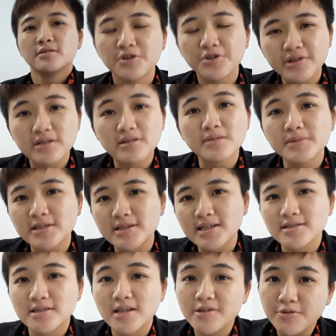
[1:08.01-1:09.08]
Those are some of the
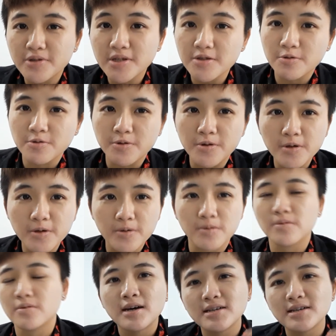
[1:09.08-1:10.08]
things that you need to know.